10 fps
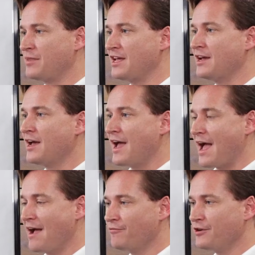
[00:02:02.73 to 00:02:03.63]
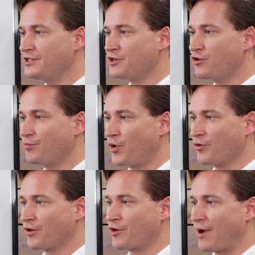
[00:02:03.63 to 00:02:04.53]
be every single
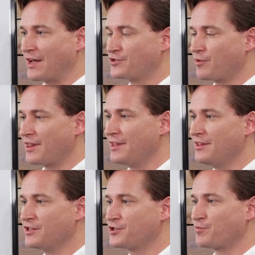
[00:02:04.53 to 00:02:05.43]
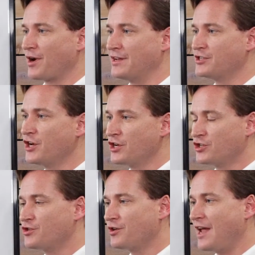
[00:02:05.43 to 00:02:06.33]
pull request within this sprint
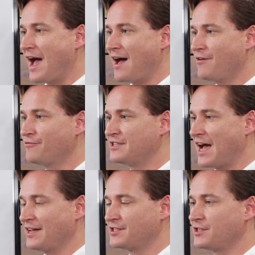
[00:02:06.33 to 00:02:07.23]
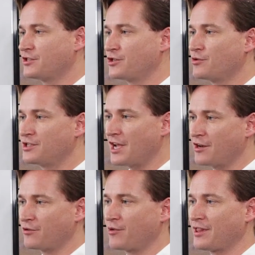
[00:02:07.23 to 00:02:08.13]
should have tests
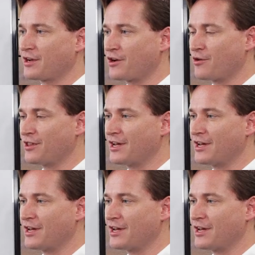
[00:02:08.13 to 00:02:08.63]
associated with the code